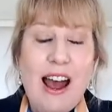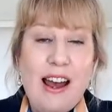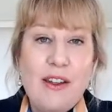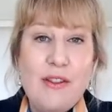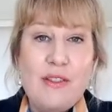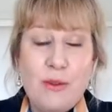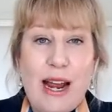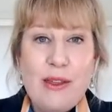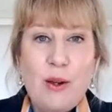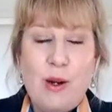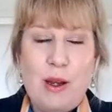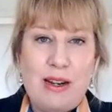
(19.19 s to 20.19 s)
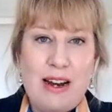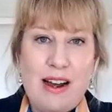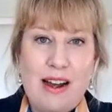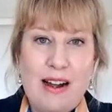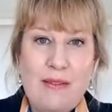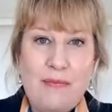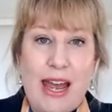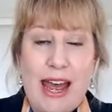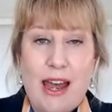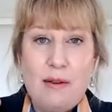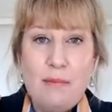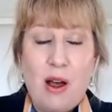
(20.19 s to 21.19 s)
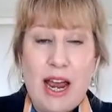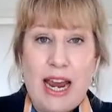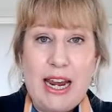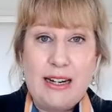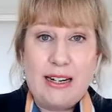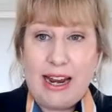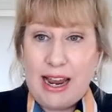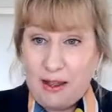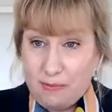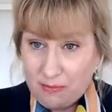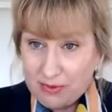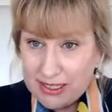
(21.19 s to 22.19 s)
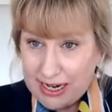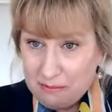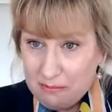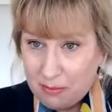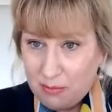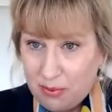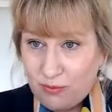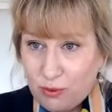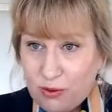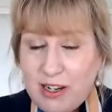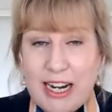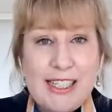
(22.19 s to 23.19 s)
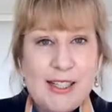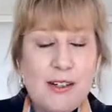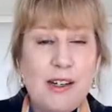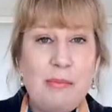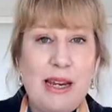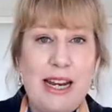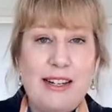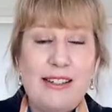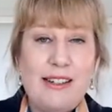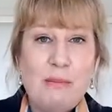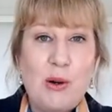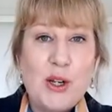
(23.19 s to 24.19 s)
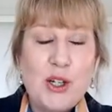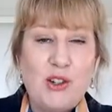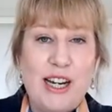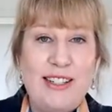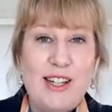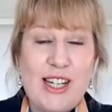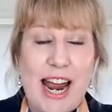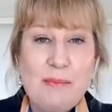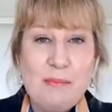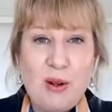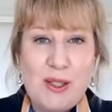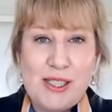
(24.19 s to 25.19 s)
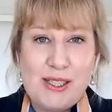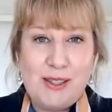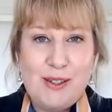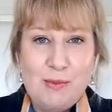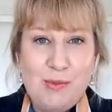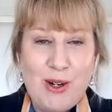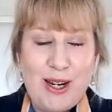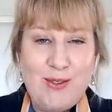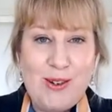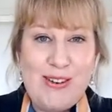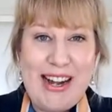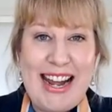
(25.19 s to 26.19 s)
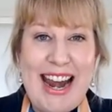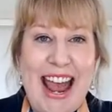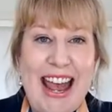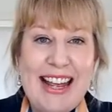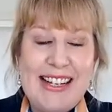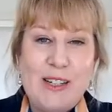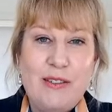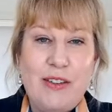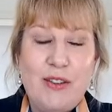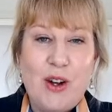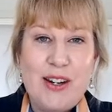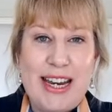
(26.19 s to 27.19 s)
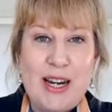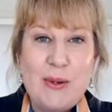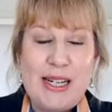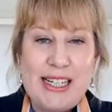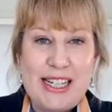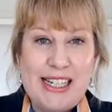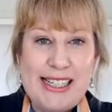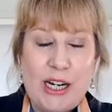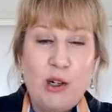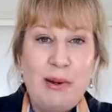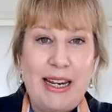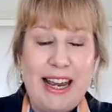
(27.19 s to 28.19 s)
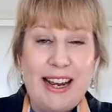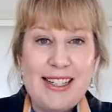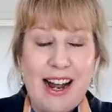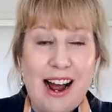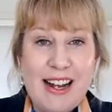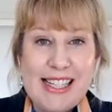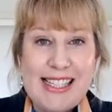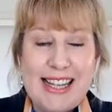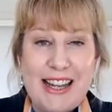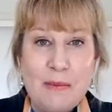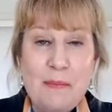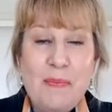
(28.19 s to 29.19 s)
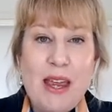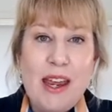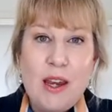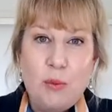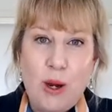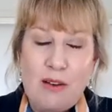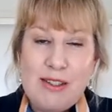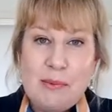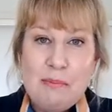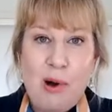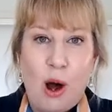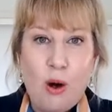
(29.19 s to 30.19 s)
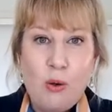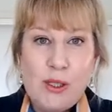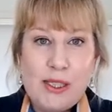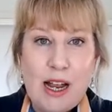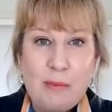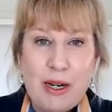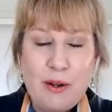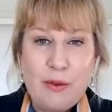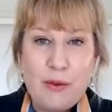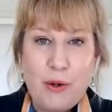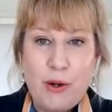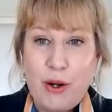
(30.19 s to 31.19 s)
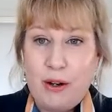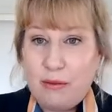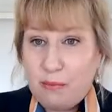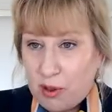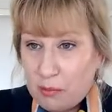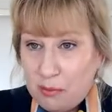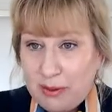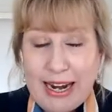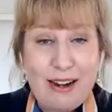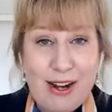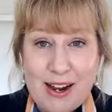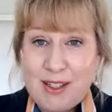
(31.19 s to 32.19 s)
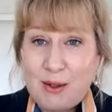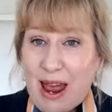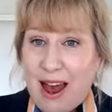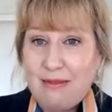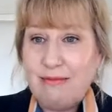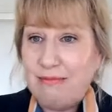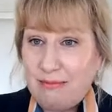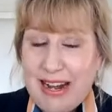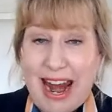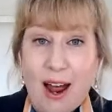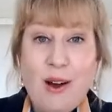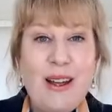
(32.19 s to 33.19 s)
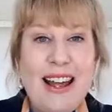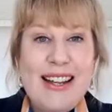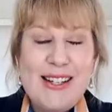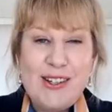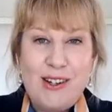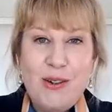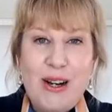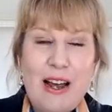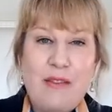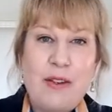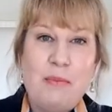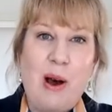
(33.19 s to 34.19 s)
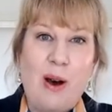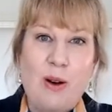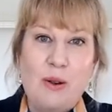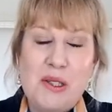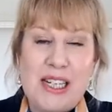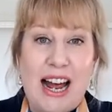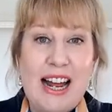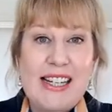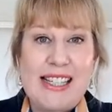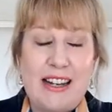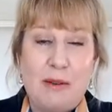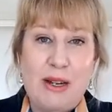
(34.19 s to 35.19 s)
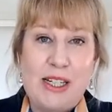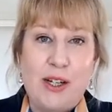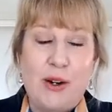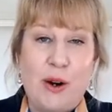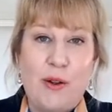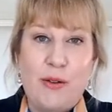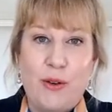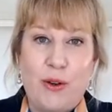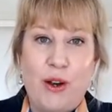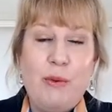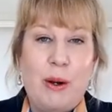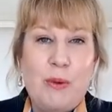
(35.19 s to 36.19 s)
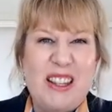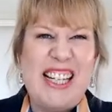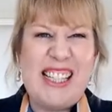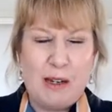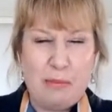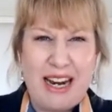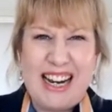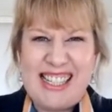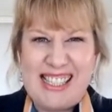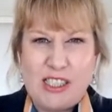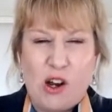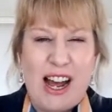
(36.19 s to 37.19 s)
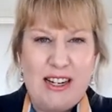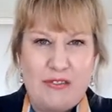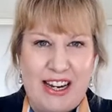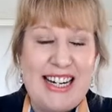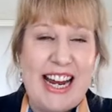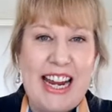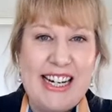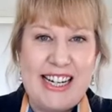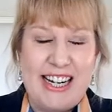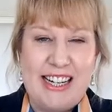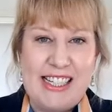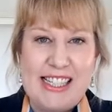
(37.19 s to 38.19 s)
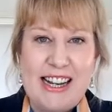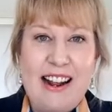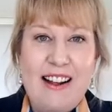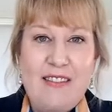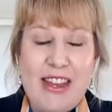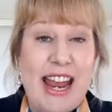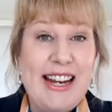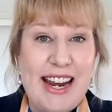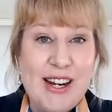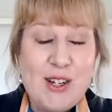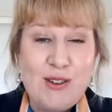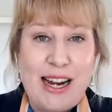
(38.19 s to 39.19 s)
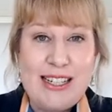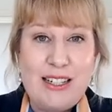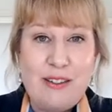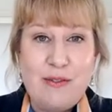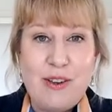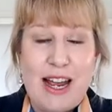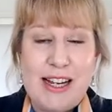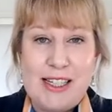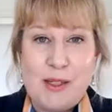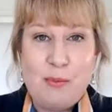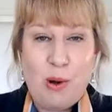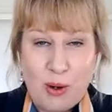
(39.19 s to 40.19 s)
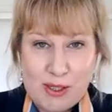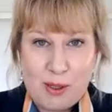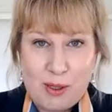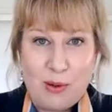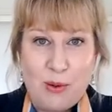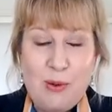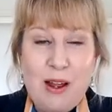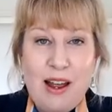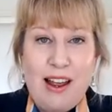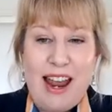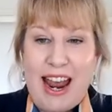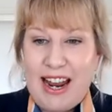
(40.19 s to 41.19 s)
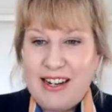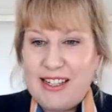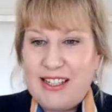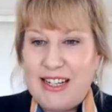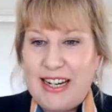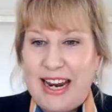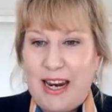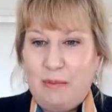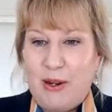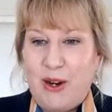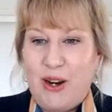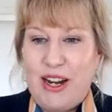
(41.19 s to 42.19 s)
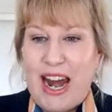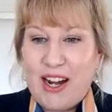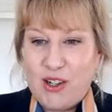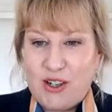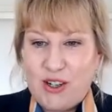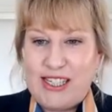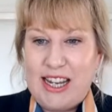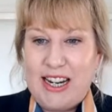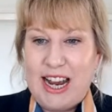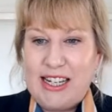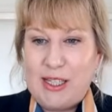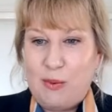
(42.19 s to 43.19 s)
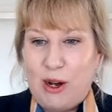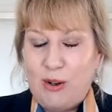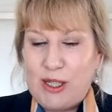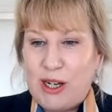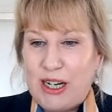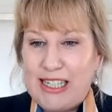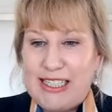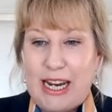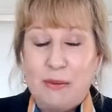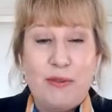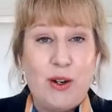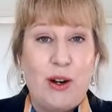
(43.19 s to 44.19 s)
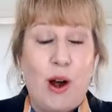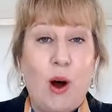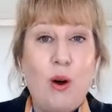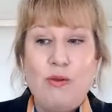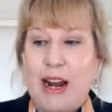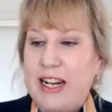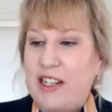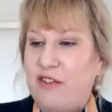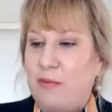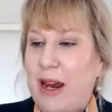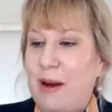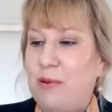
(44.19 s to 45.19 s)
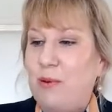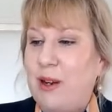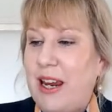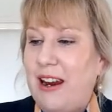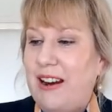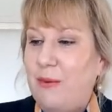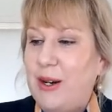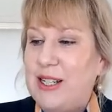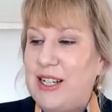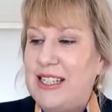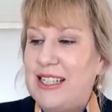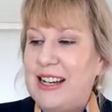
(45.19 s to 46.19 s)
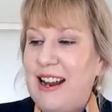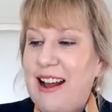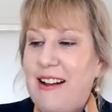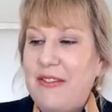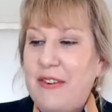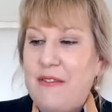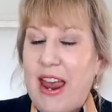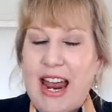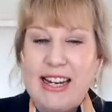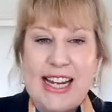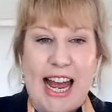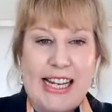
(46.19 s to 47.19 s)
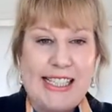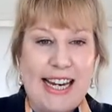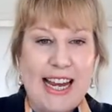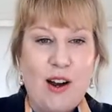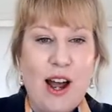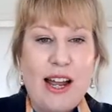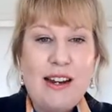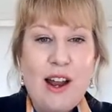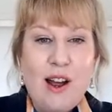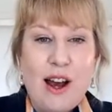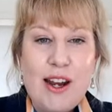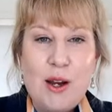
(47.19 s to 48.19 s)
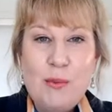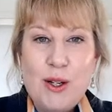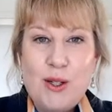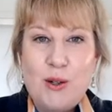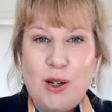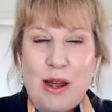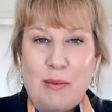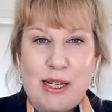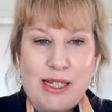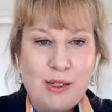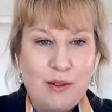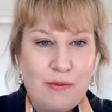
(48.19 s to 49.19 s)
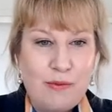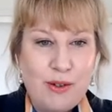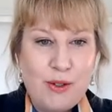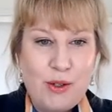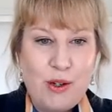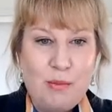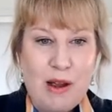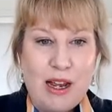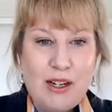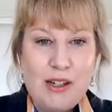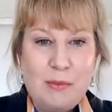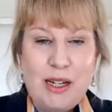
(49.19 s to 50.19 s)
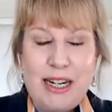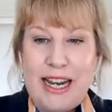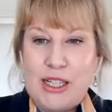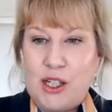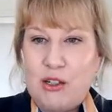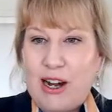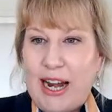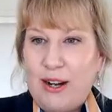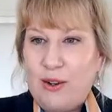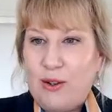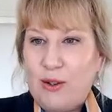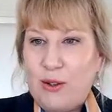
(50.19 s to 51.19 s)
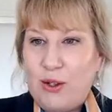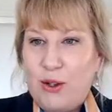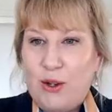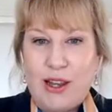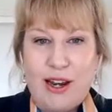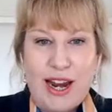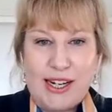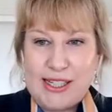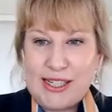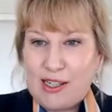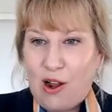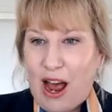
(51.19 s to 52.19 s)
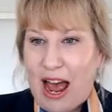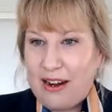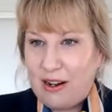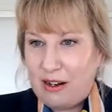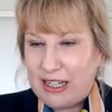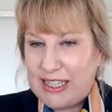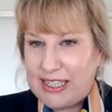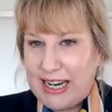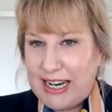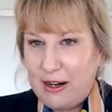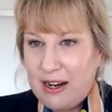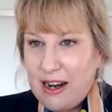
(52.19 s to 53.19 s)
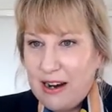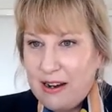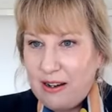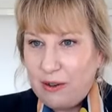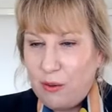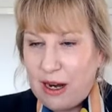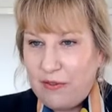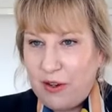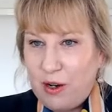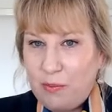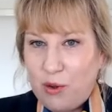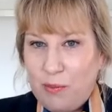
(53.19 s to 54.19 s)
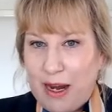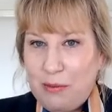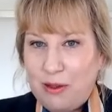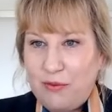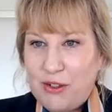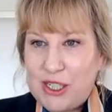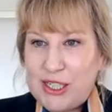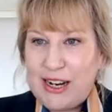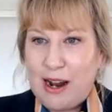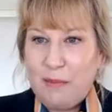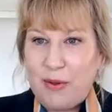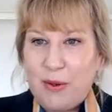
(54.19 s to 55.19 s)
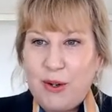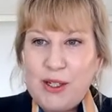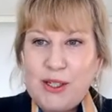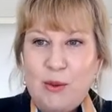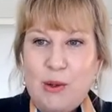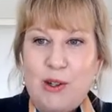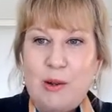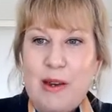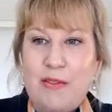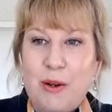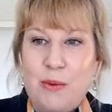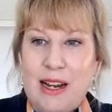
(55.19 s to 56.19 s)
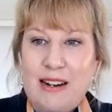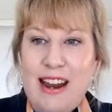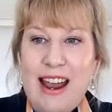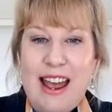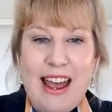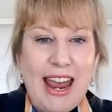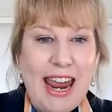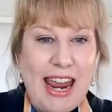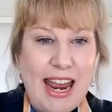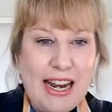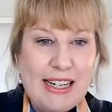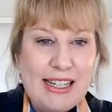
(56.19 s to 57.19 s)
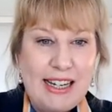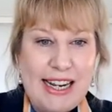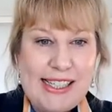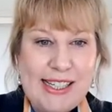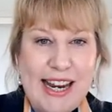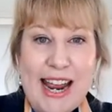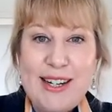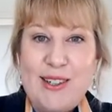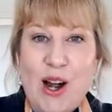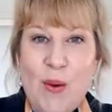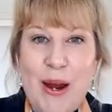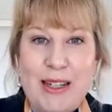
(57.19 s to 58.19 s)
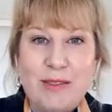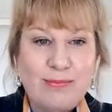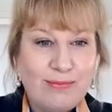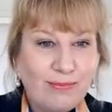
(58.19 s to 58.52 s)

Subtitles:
Throughout the webinar, my team member Rory is going to be monitoring the chat box. Good morning, Rory. So if you've got any questions, he'll be there to answer them. We'll have some polls coming through probably around about now. So look out for polls, answer them as you go through. We want this to be as kind of engaging as and interactive as possible, and to keep you interested as well. So I can see we've got a whole range of people here, which is fantastic. And I don't want to talk about myself too much. I'm going to get straight onto the next slide, and I can see quite a few more people have just come through. So welcome everyone, and let's get going.